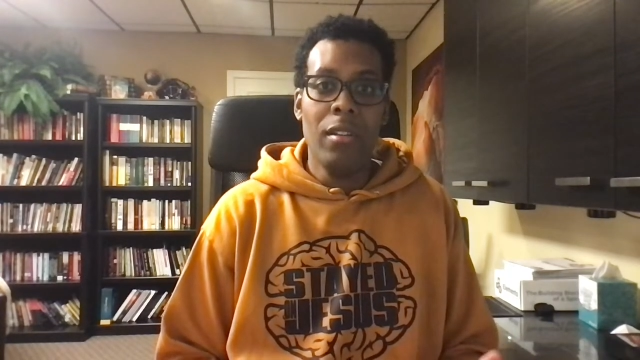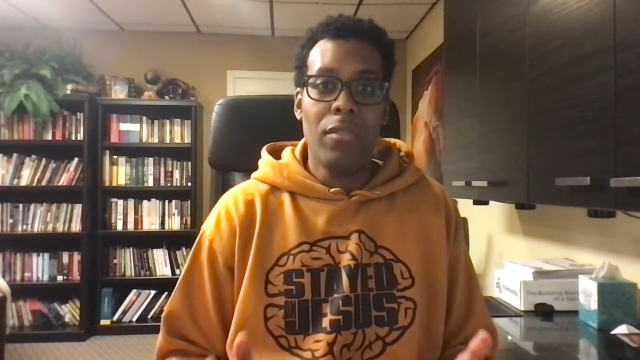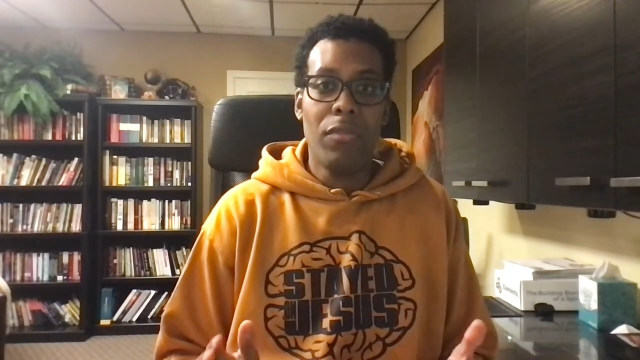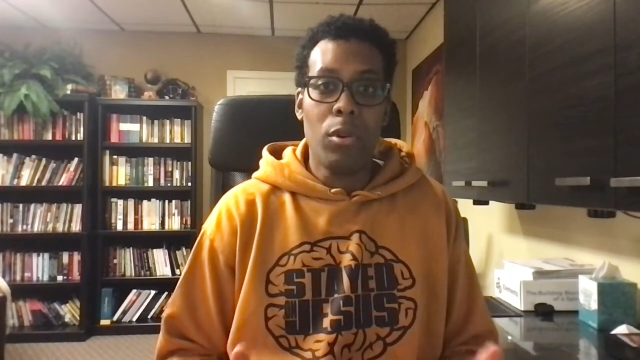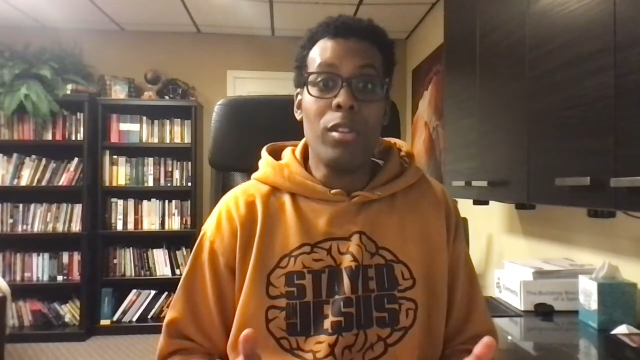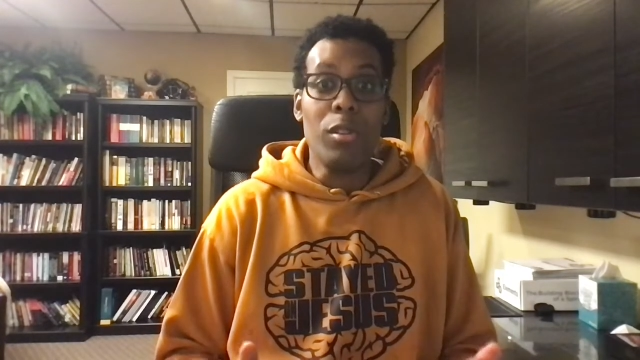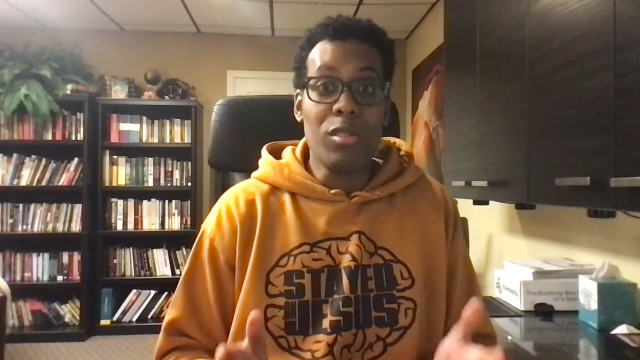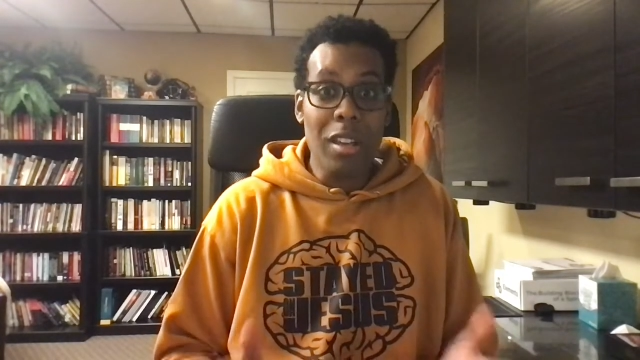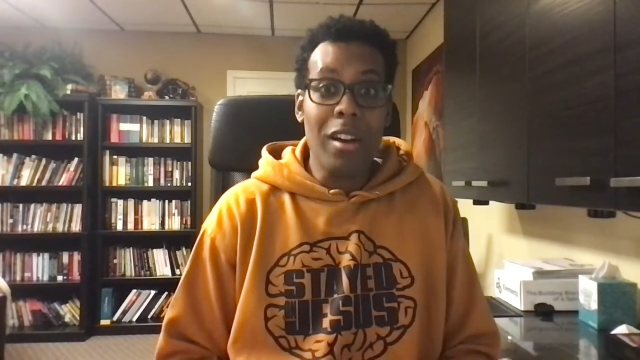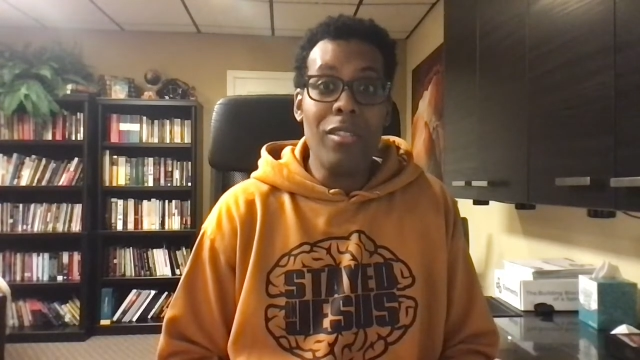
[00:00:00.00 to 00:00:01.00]
for
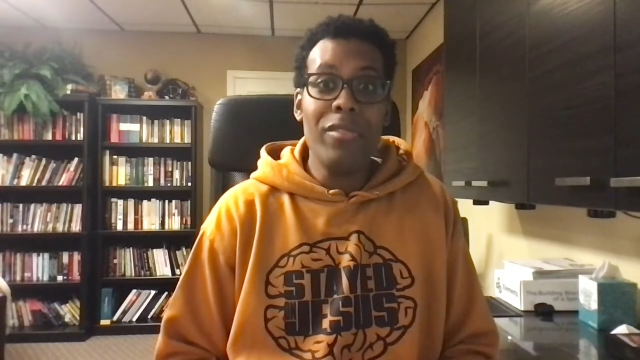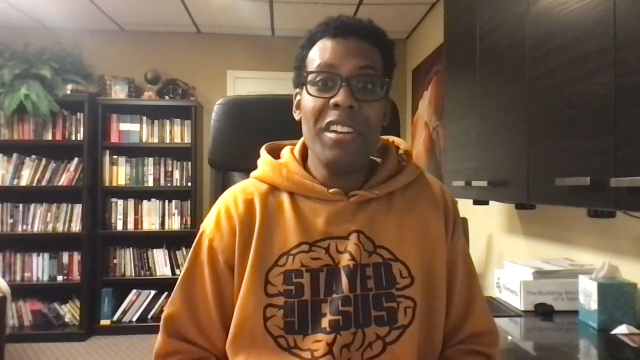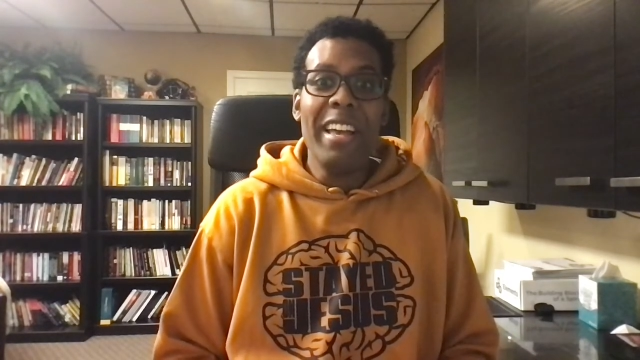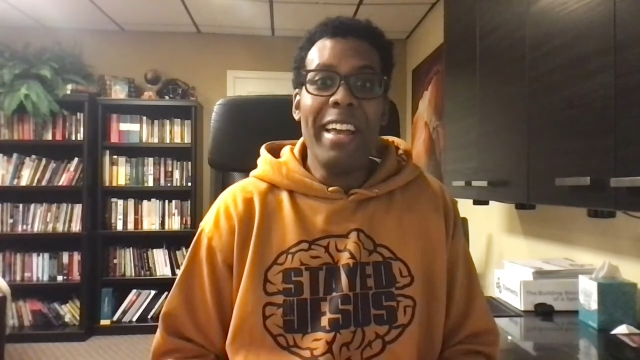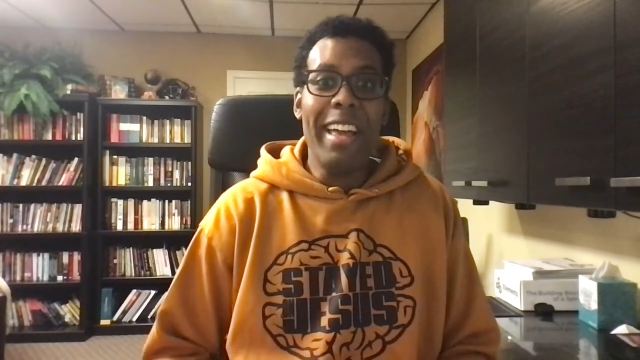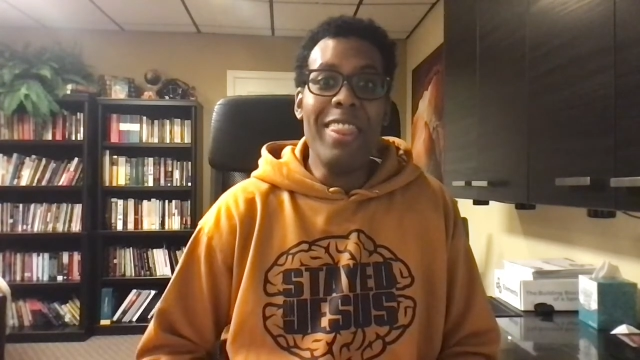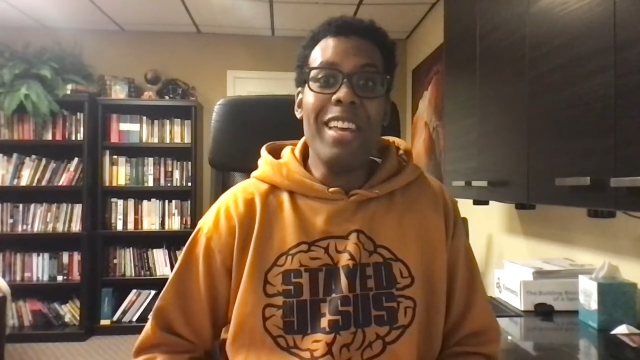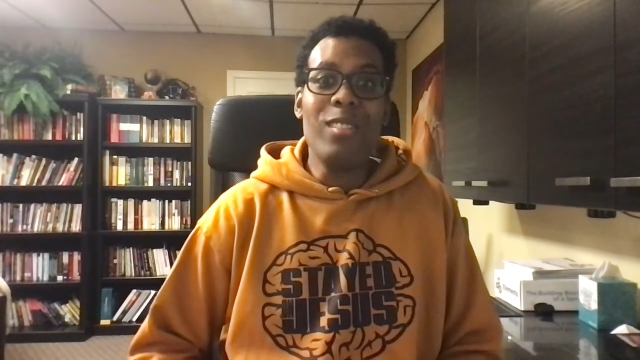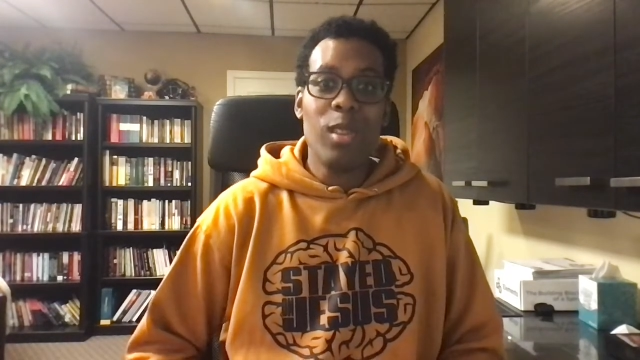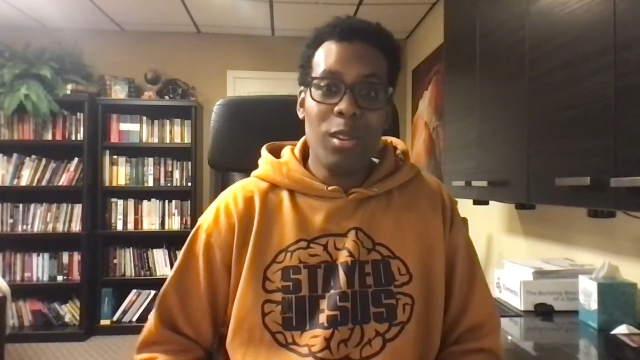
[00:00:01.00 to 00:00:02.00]
yourself, and
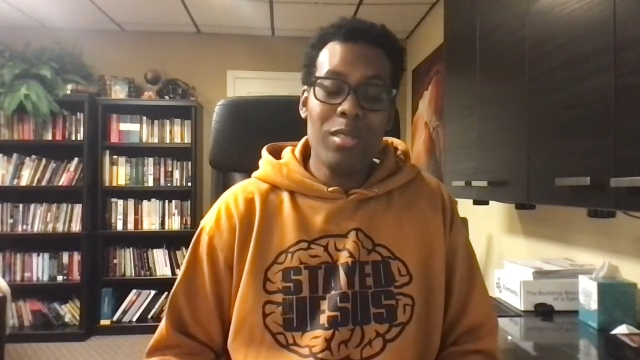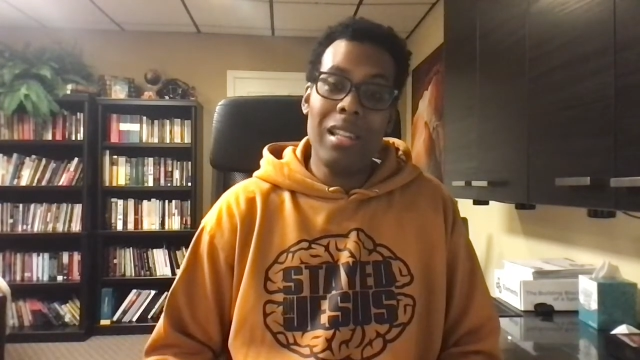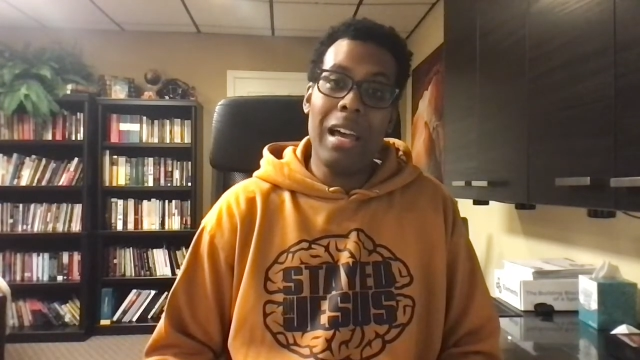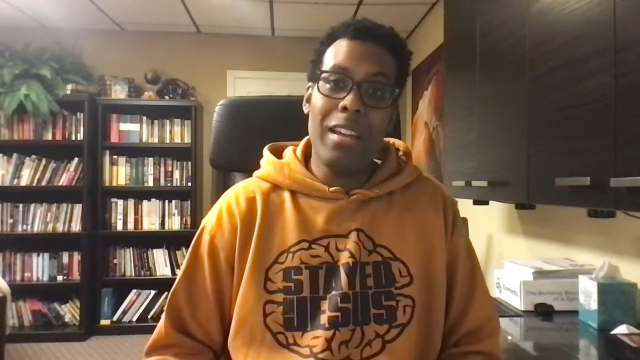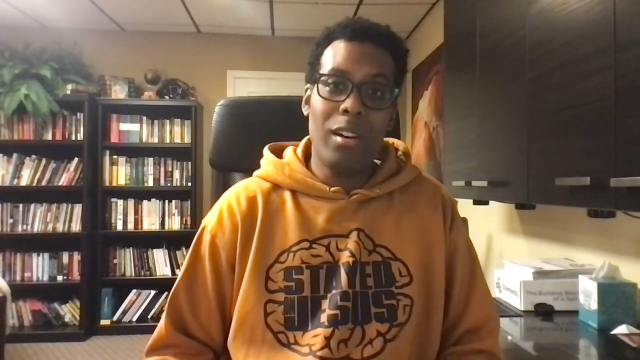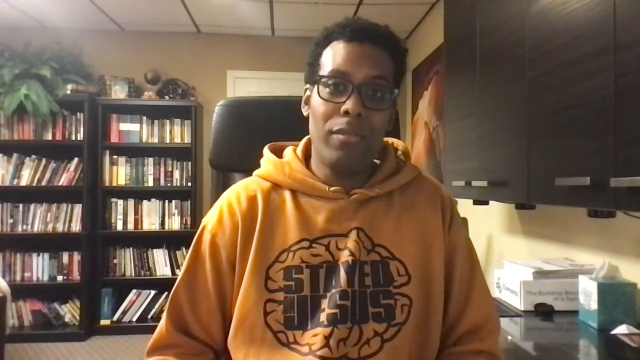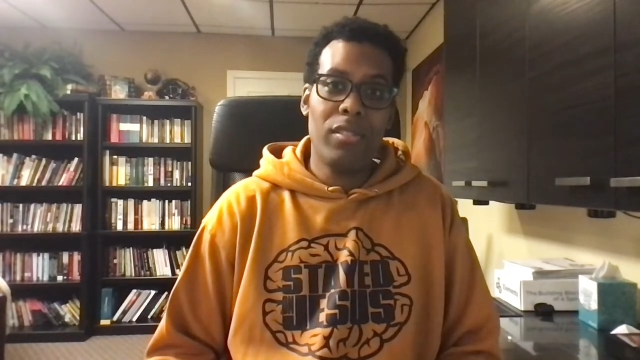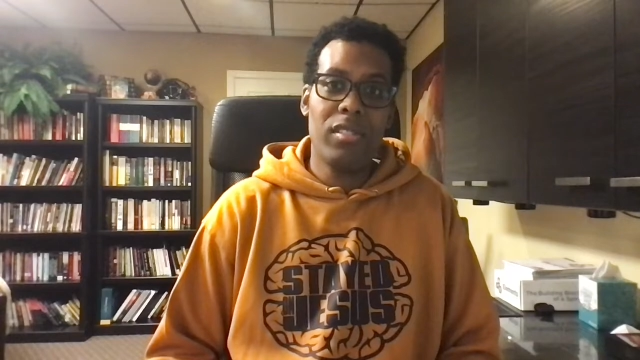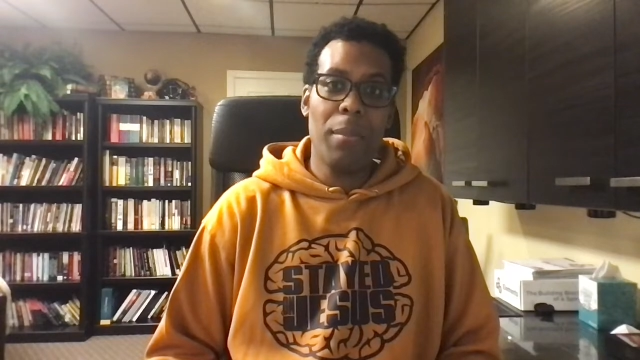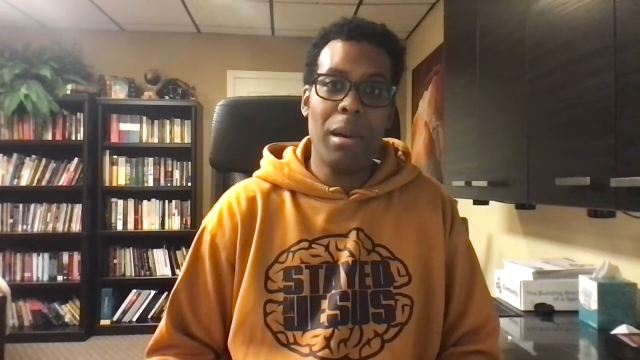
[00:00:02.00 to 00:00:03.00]
then turn the light on for
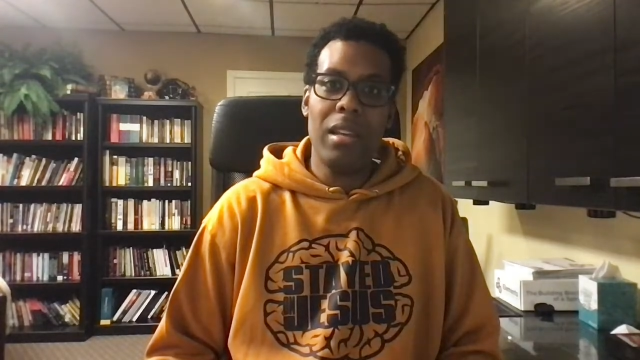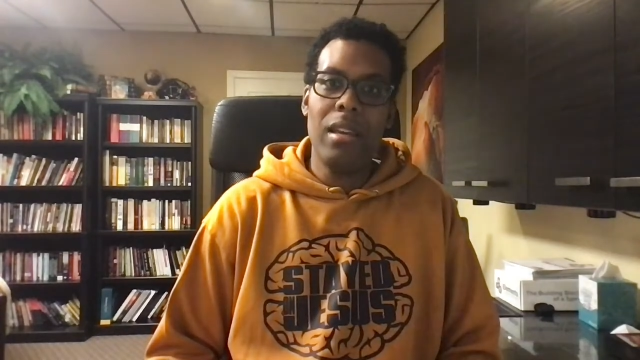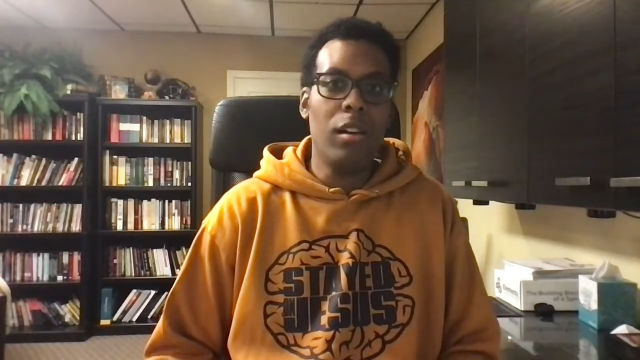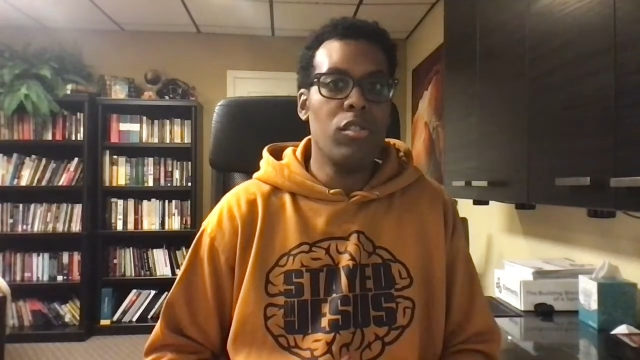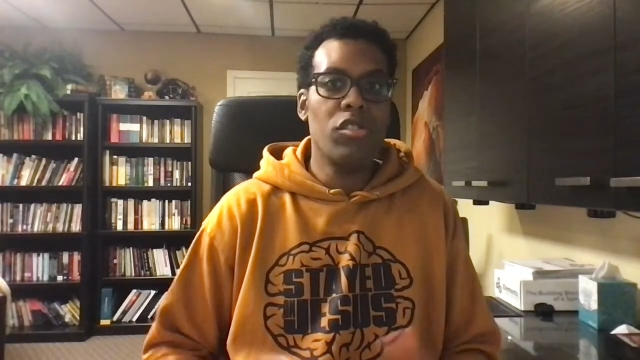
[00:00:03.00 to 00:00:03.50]
somebody else.